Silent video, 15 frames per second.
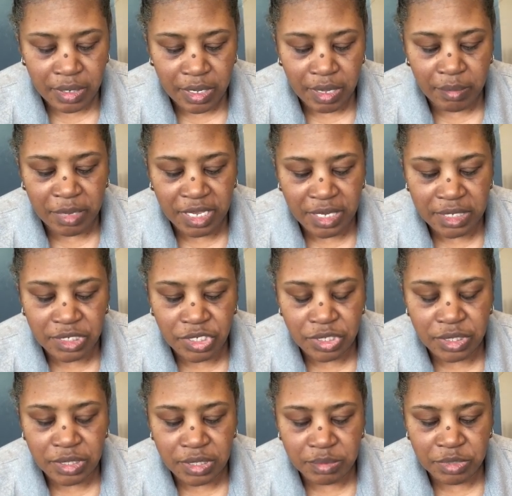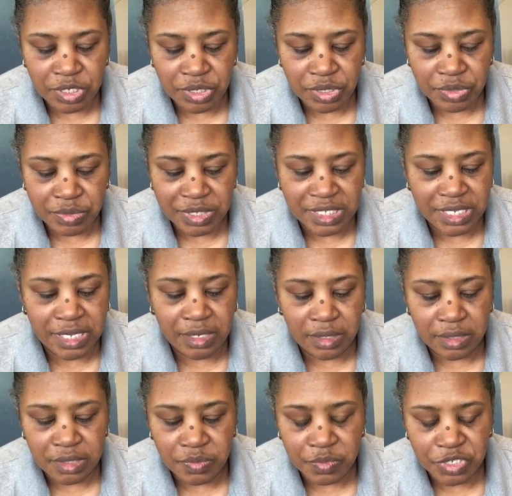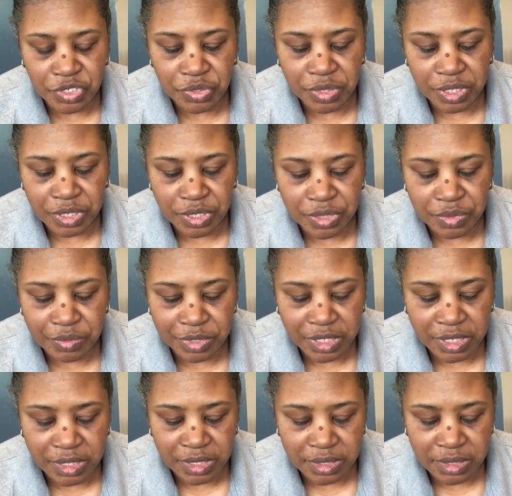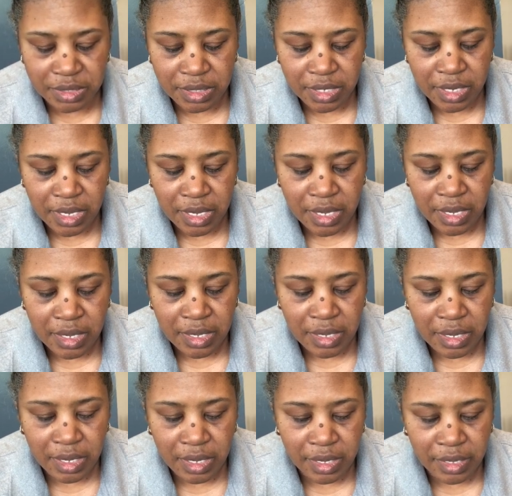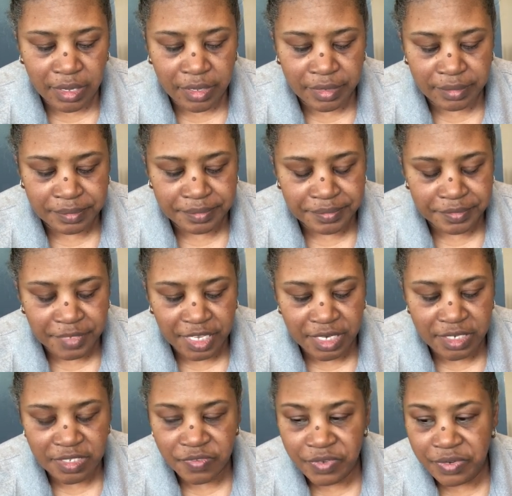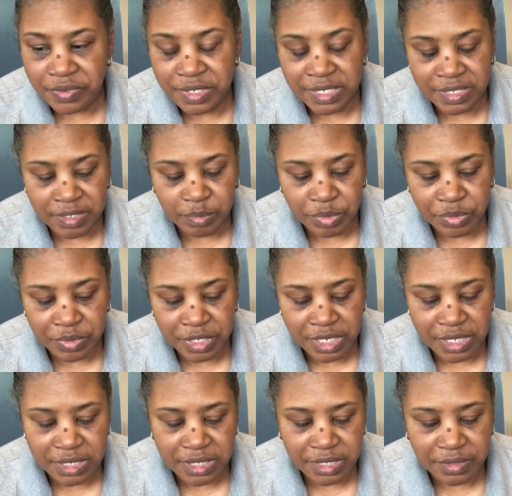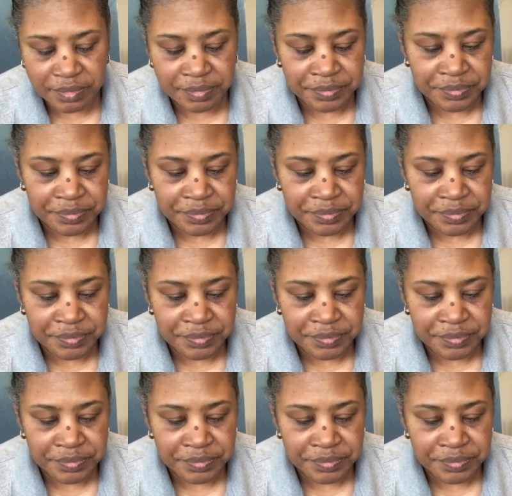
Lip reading: I mean, it's just up to you. It's endless what you can do with this. And it's very simple and easy.